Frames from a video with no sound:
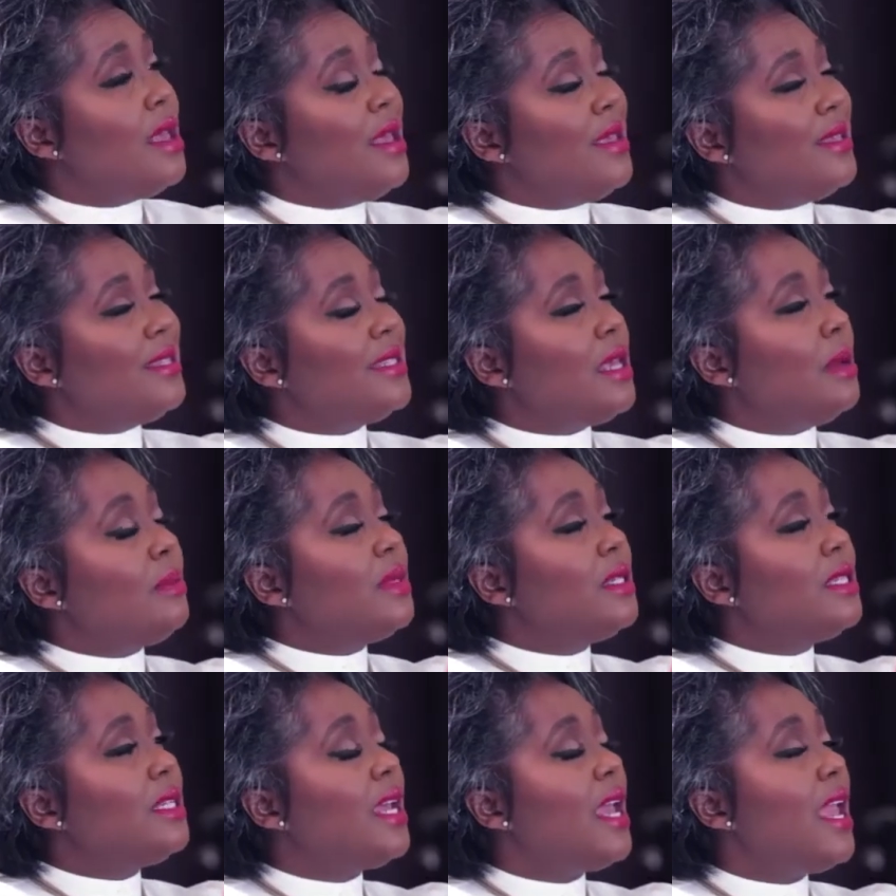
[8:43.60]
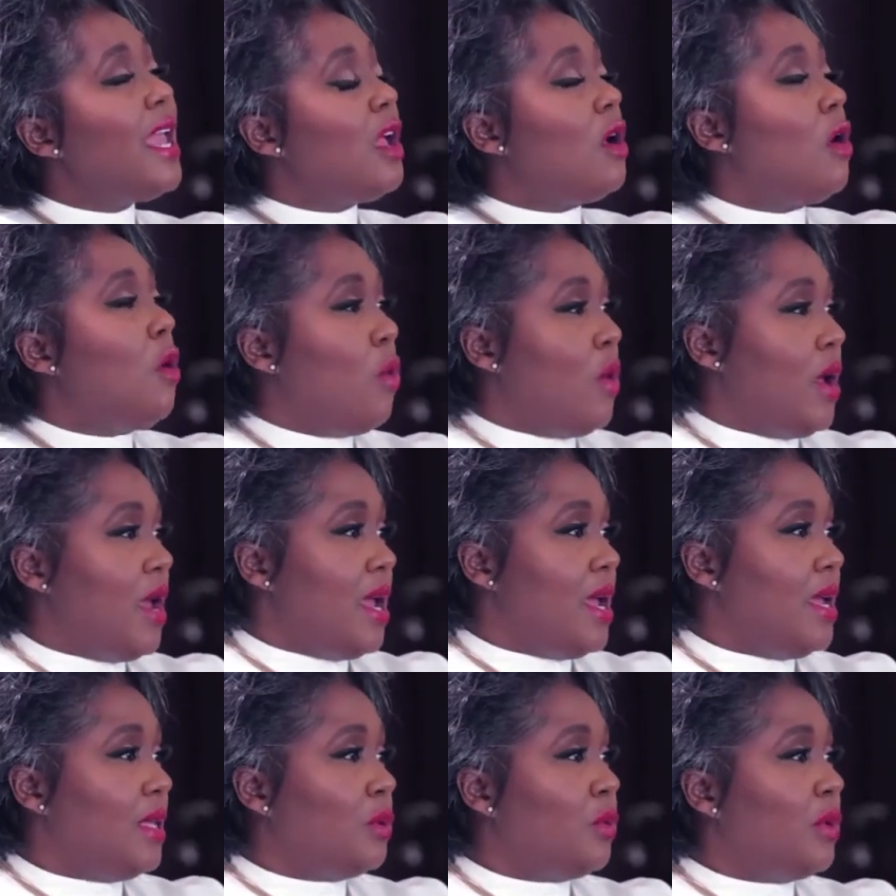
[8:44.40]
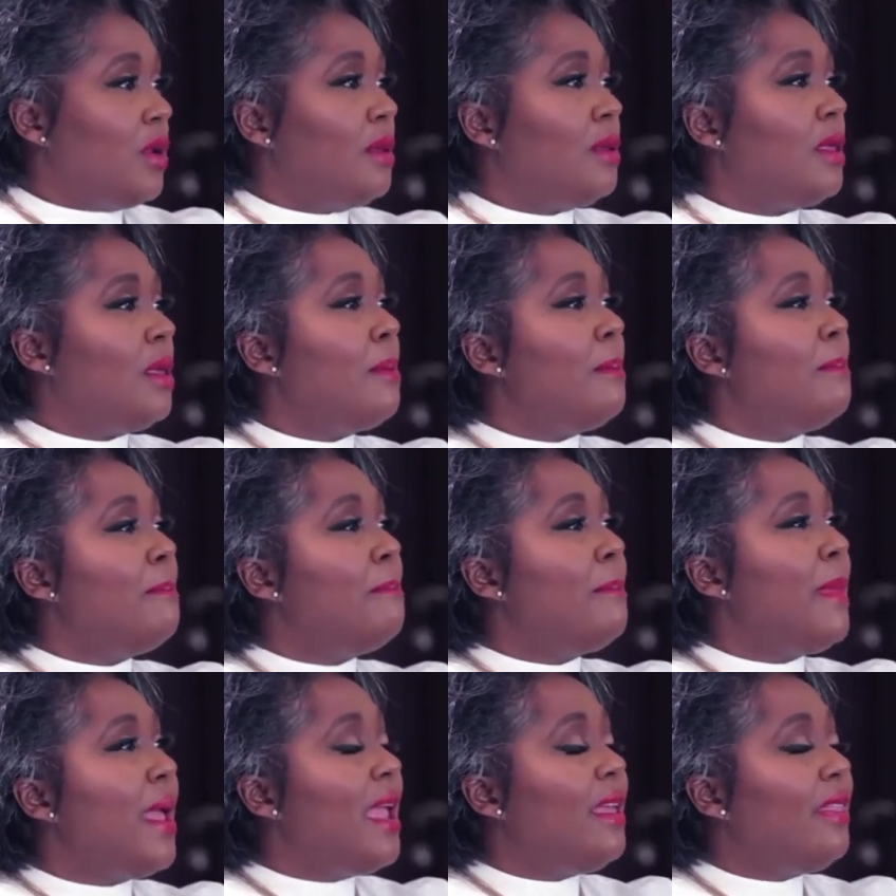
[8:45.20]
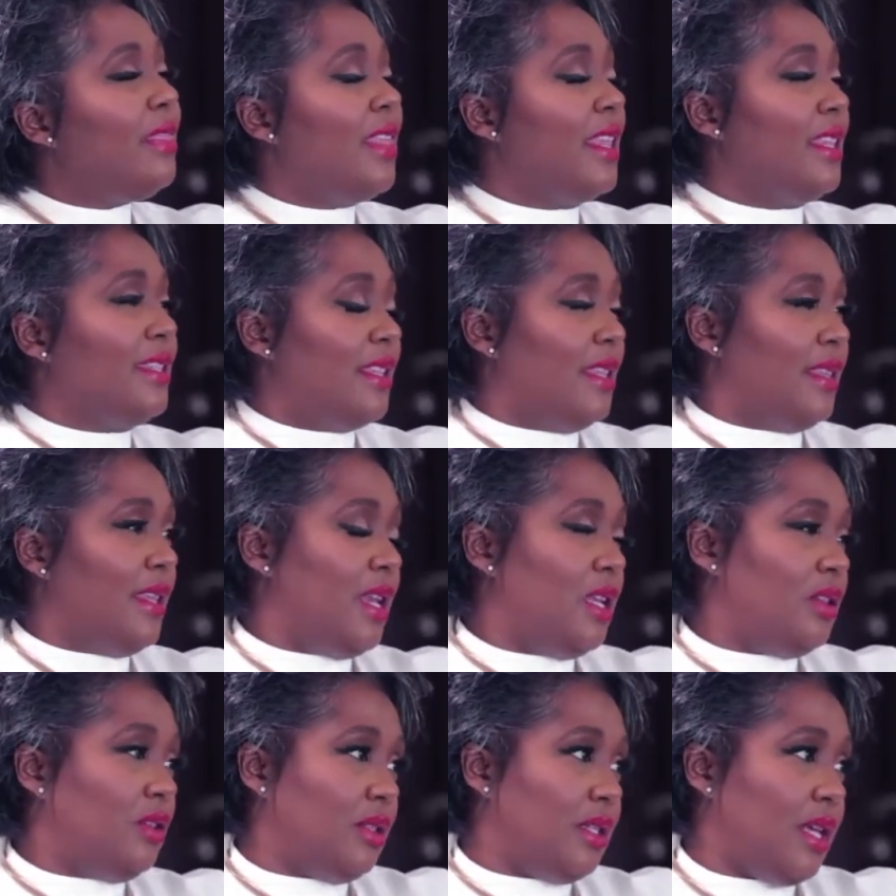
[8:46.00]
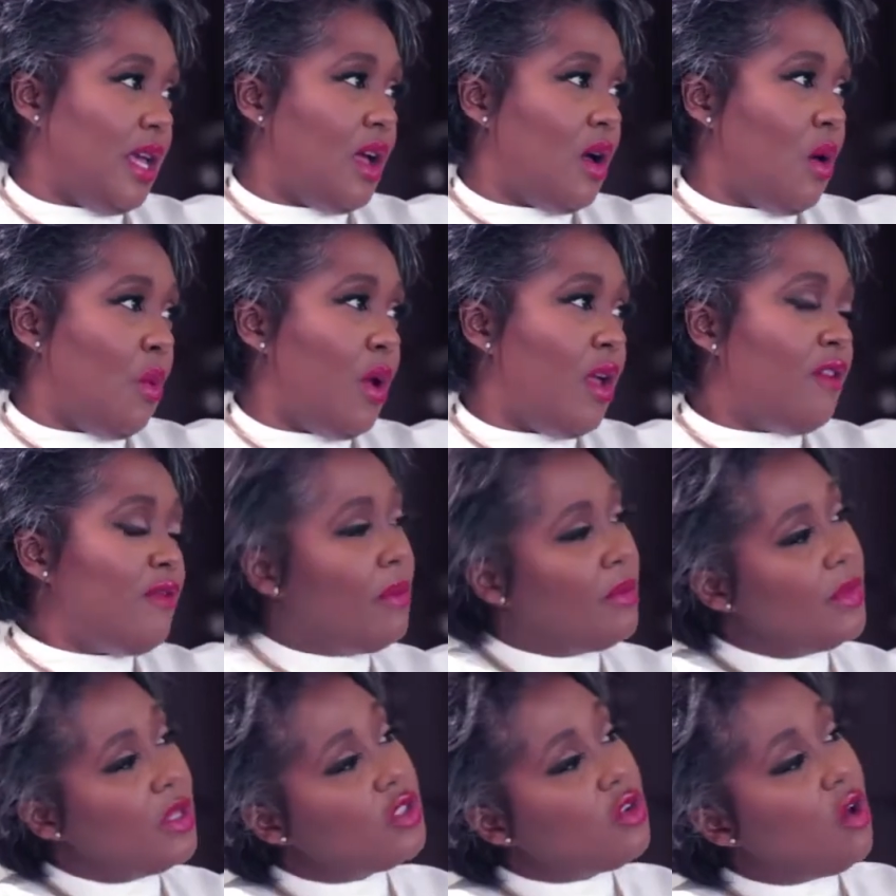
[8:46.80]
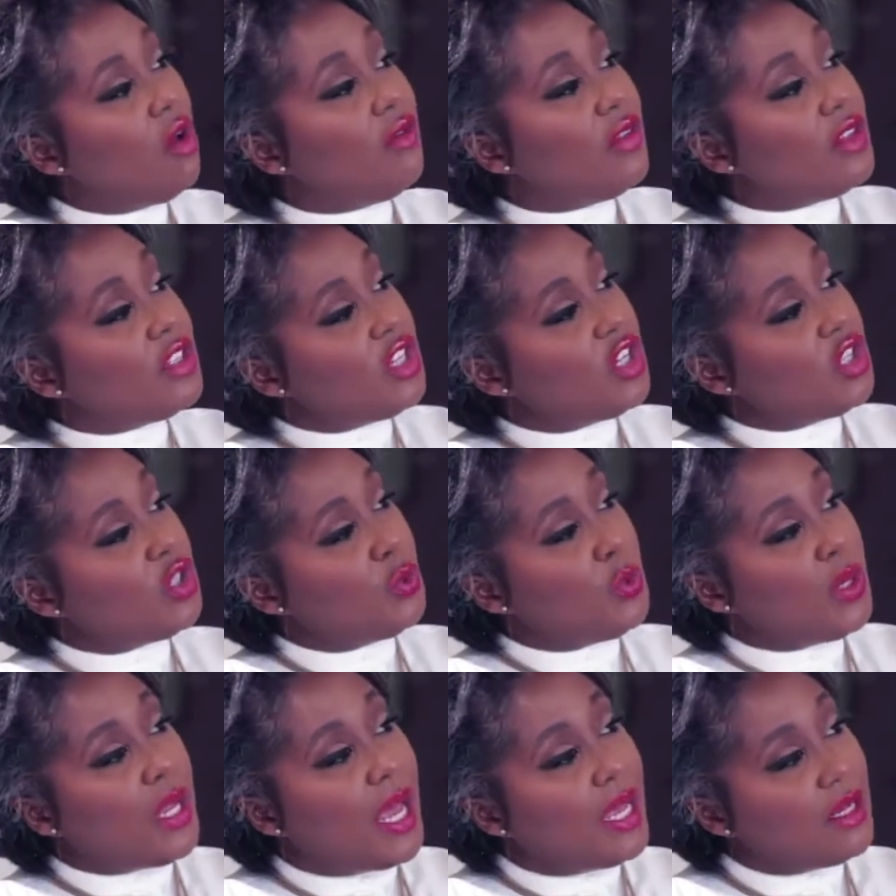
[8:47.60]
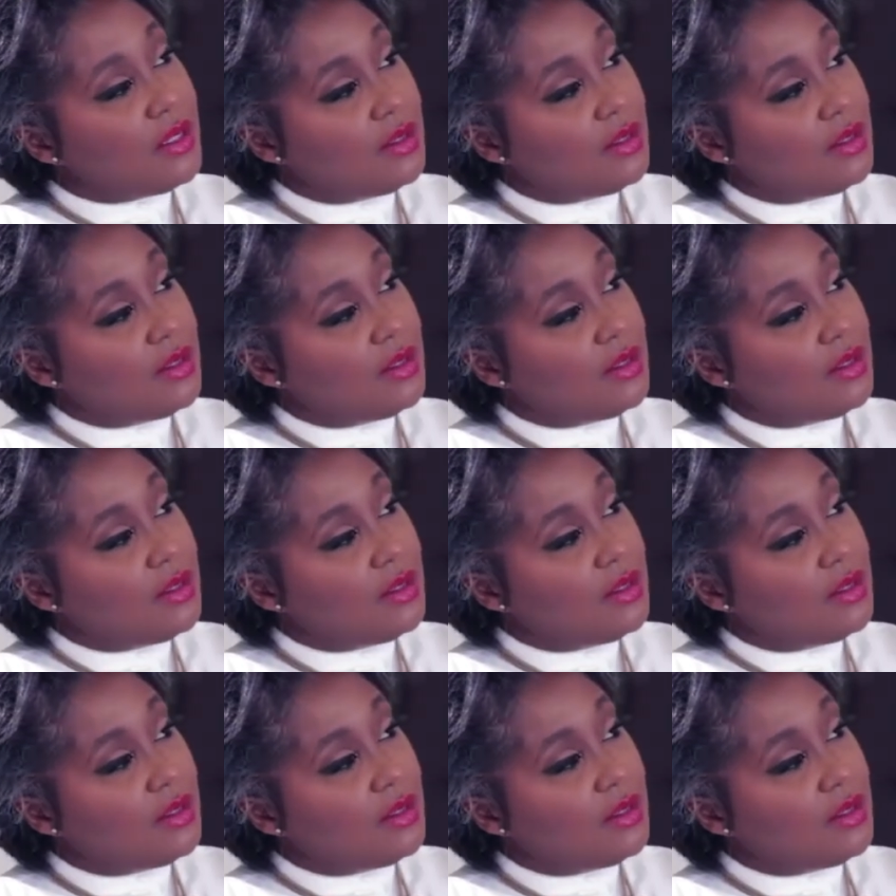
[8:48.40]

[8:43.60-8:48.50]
some takeaways. What are the main things that they need to take away from this conversation we had